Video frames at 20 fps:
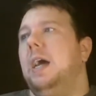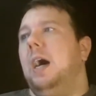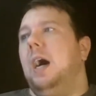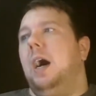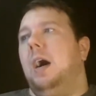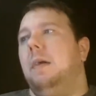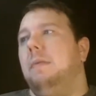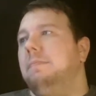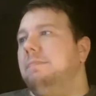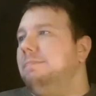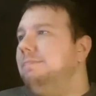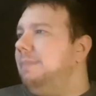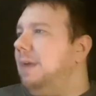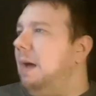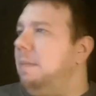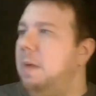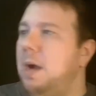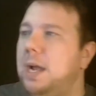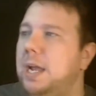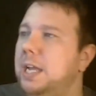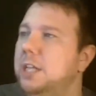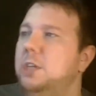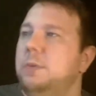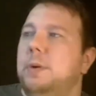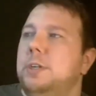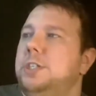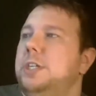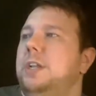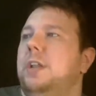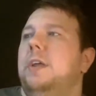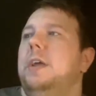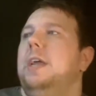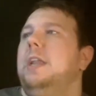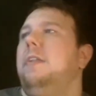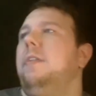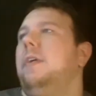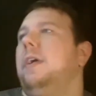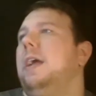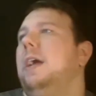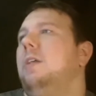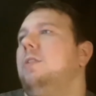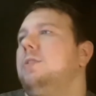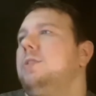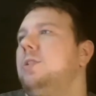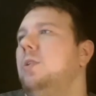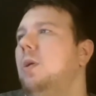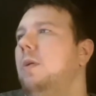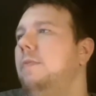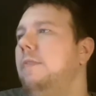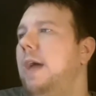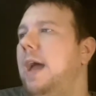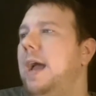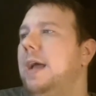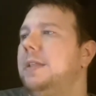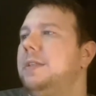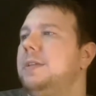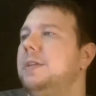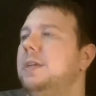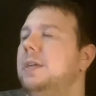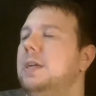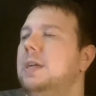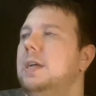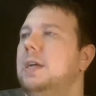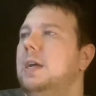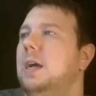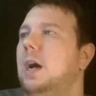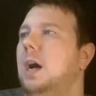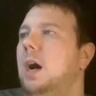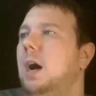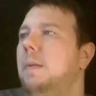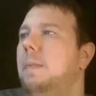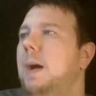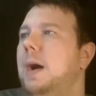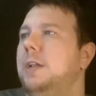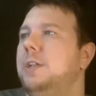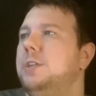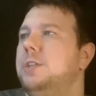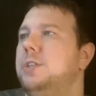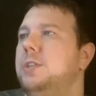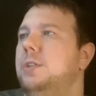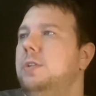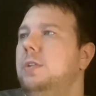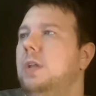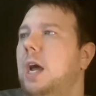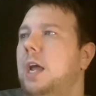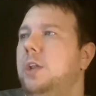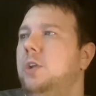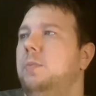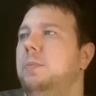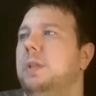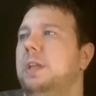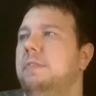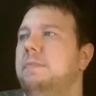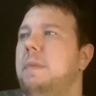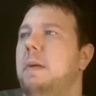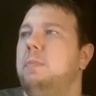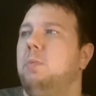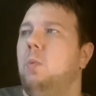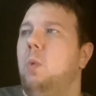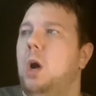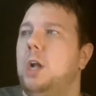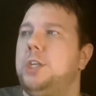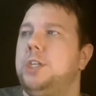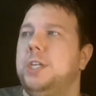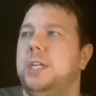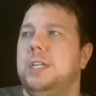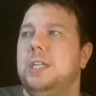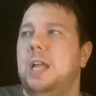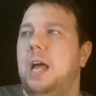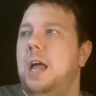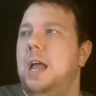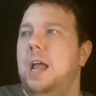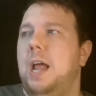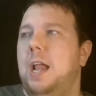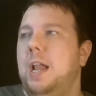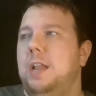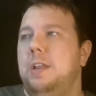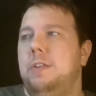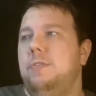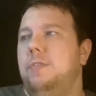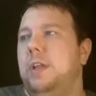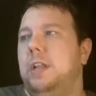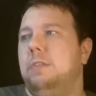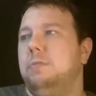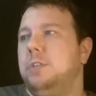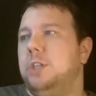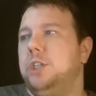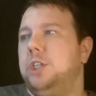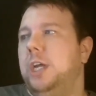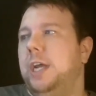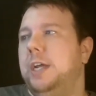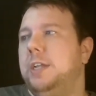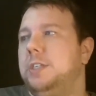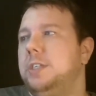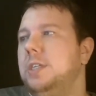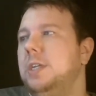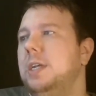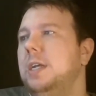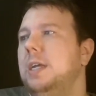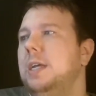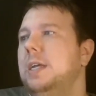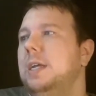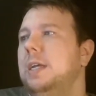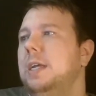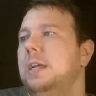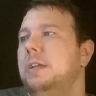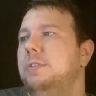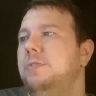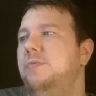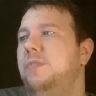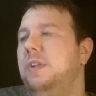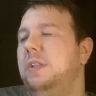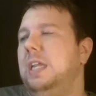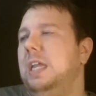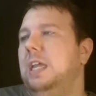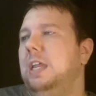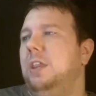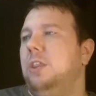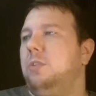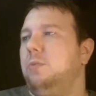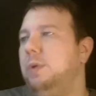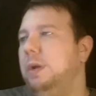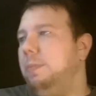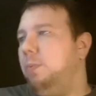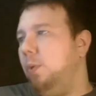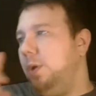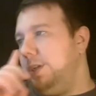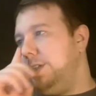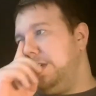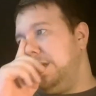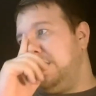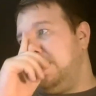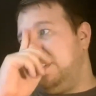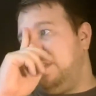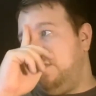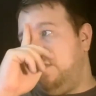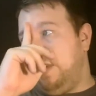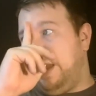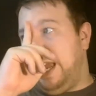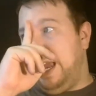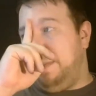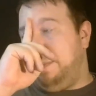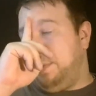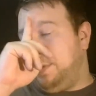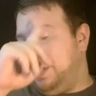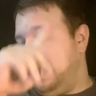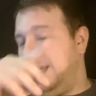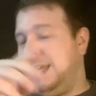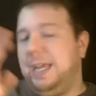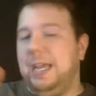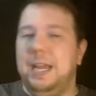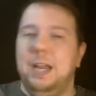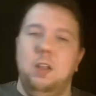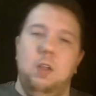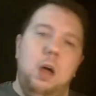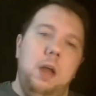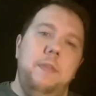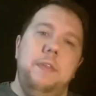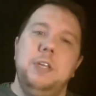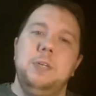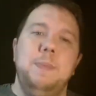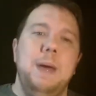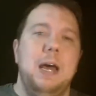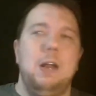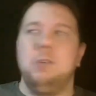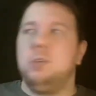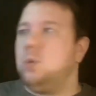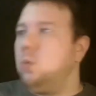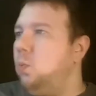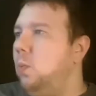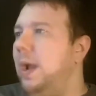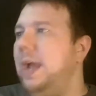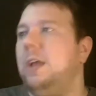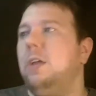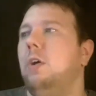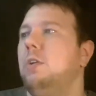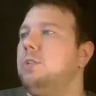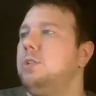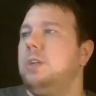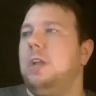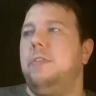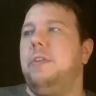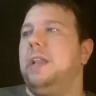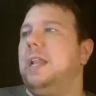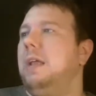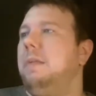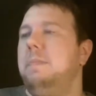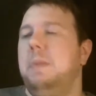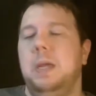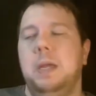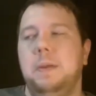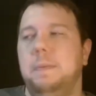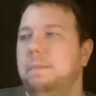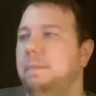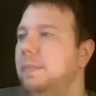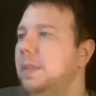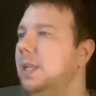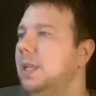I'm not gonna get too much into anything else on that. I do believe, remember watching it, I didn't think there was a chance. It's 53.68%. Again, a lot of these battles are way closer than I think they'd be.